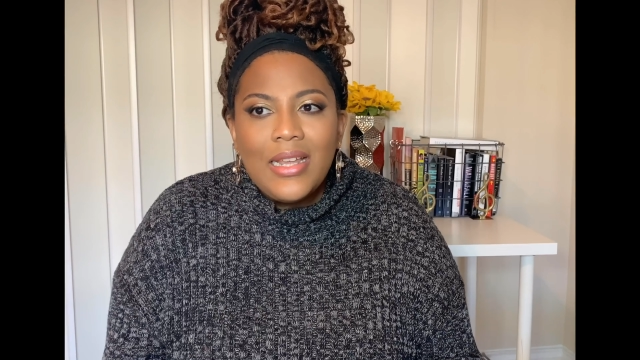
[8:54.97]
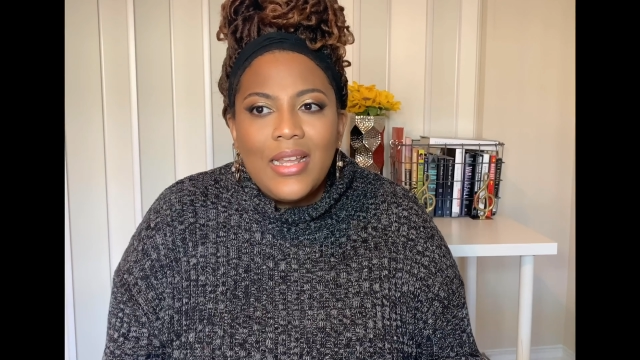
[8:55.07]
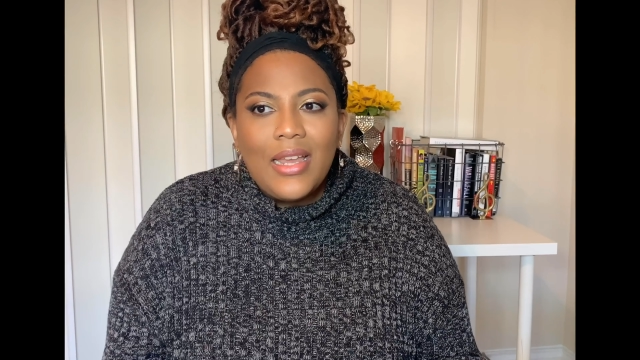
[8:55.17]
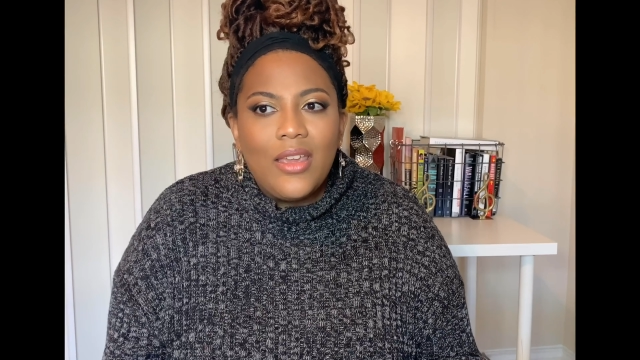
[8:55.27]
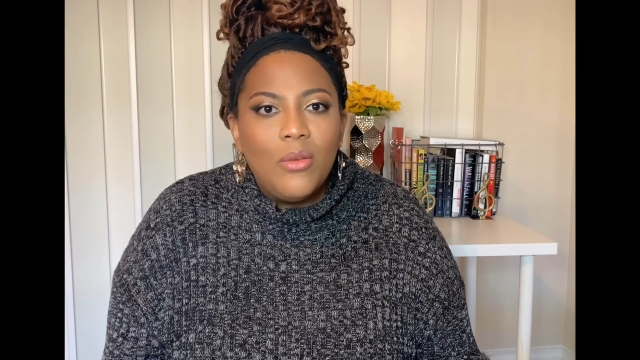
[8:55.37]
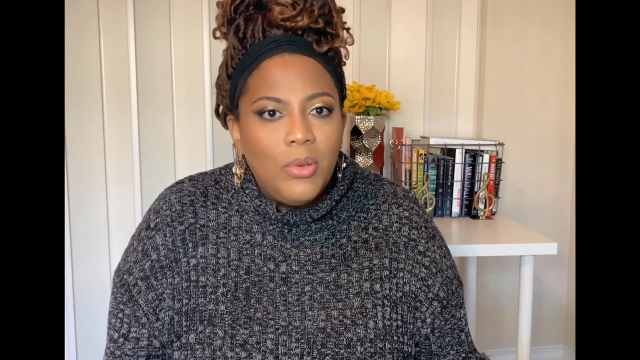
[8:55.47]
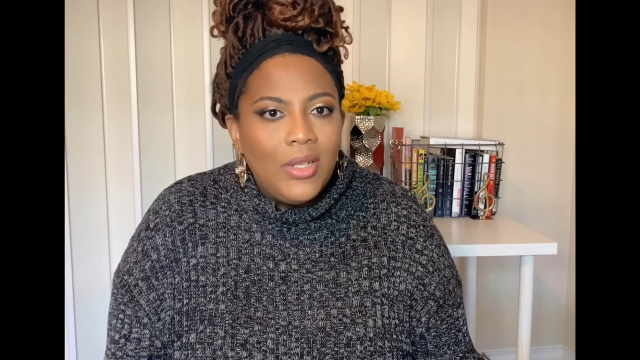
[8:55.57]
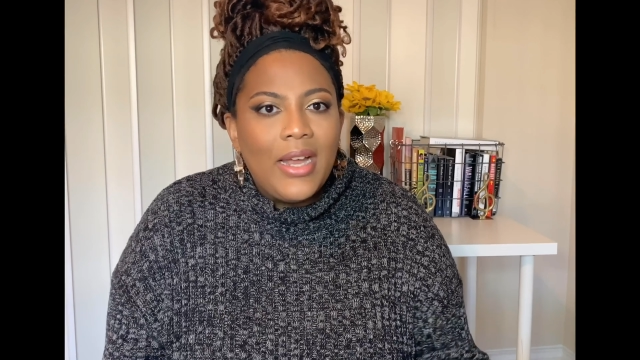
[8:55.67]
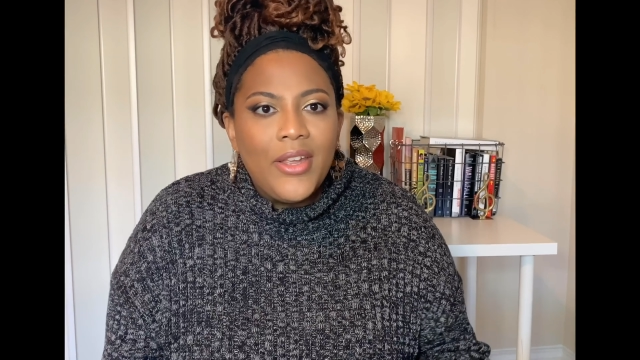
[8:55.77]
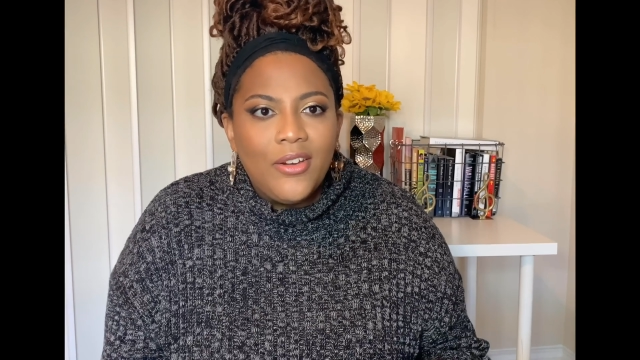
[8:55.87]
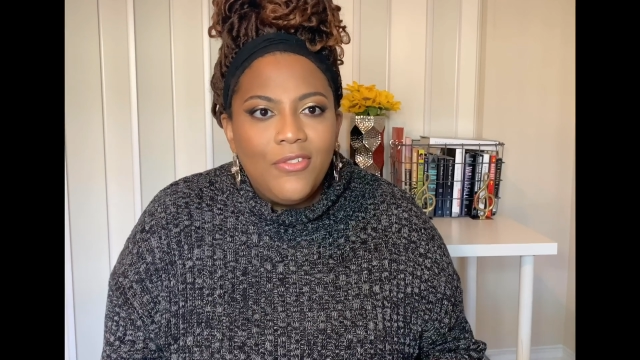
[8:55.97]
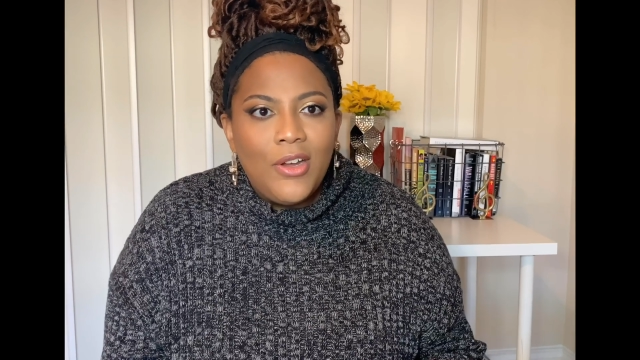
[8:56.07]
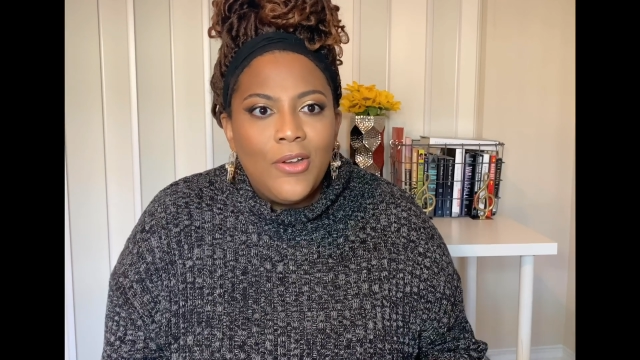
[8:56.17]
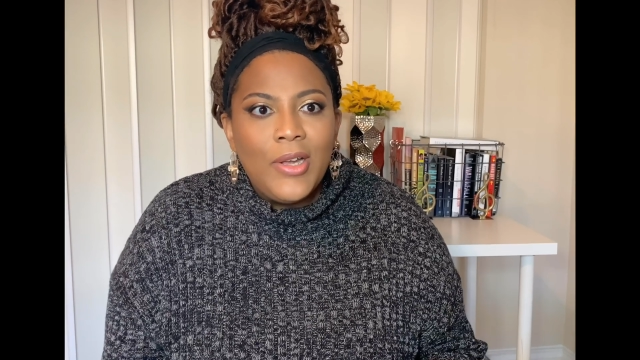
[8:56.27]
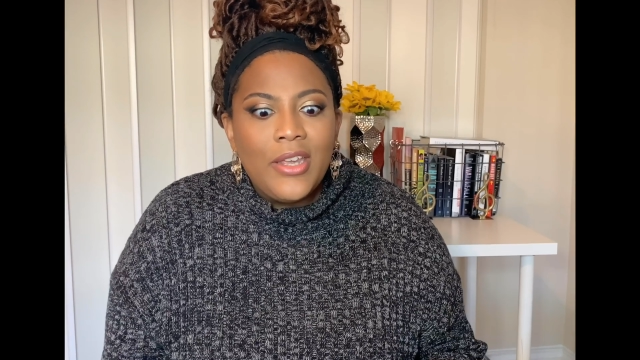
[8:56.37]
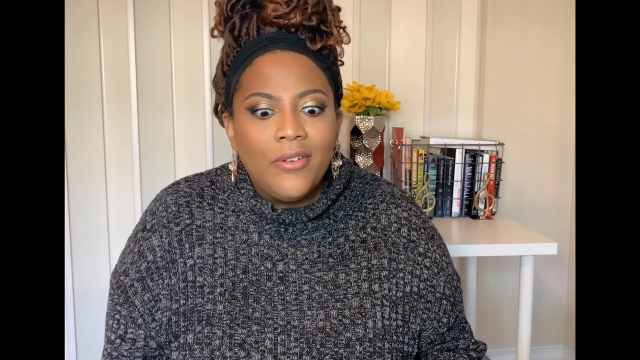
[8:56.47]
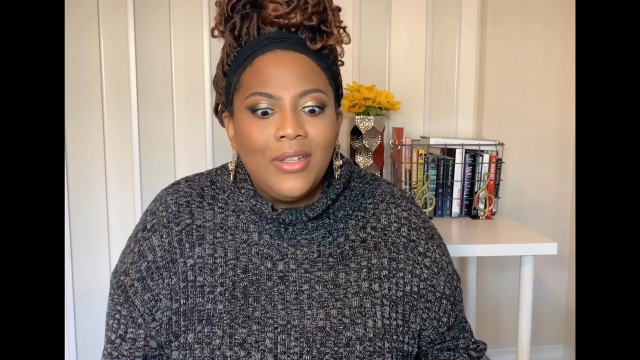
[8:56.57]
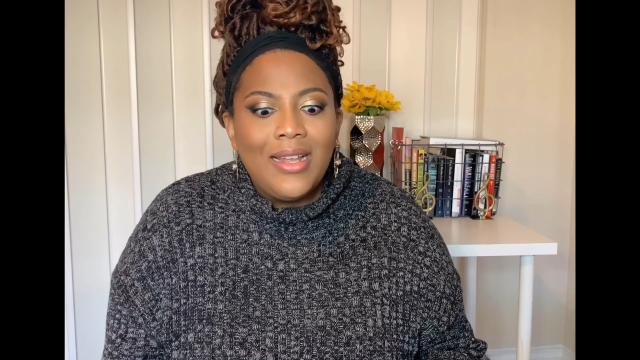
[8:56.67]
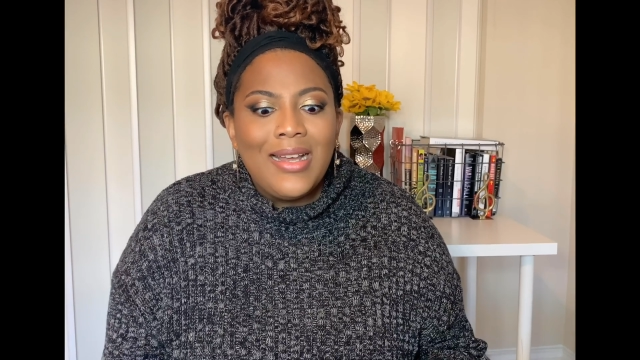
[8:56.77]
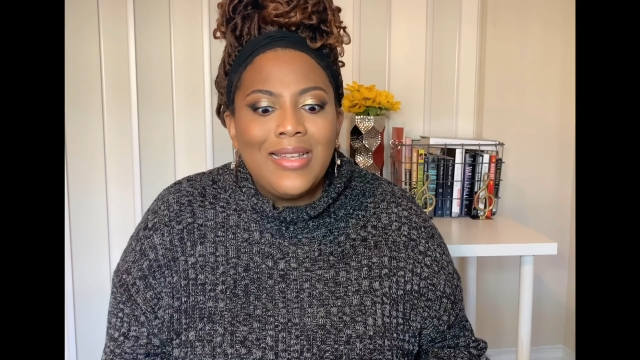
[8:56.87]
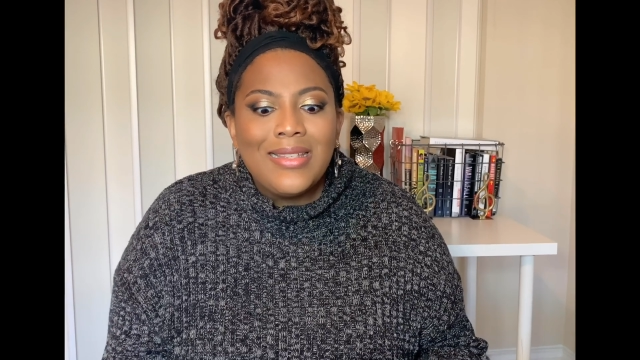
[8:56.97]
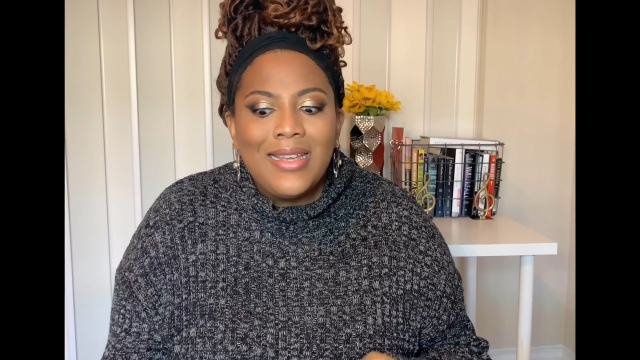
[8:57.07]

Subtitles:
and you pull out your phone and you realize,